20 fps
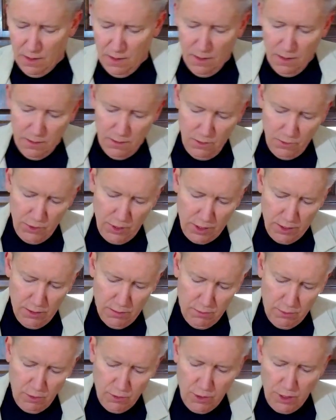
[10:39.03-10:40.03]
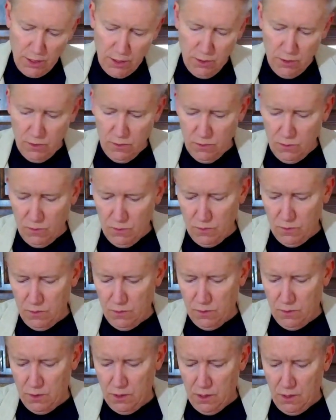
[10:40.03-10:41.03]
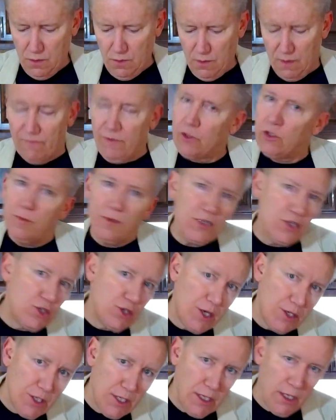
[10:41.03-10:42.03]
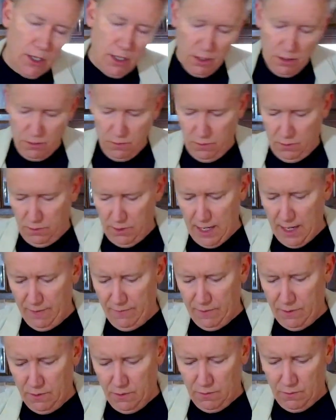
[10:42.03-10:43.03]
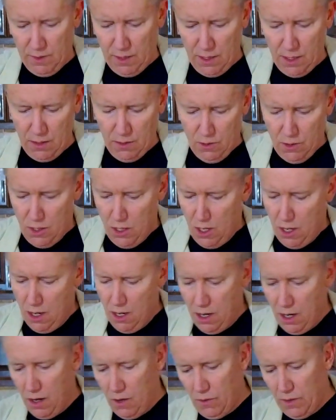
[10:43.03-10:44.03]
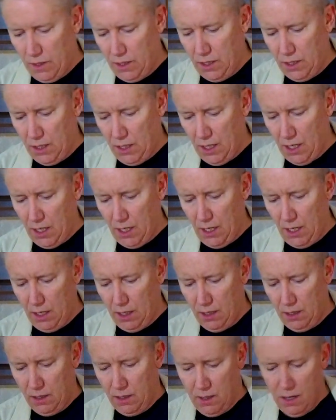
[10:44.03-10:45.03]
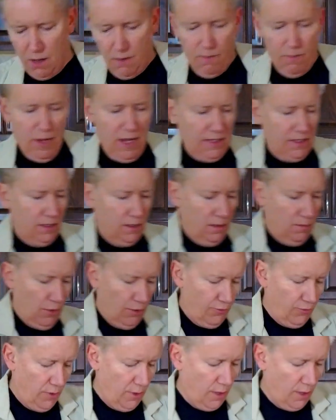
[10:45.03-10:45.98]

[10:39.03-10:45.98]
Don't judge. Don't judge. There's far too much judging in our lives right now. Okay. Pattern number 3.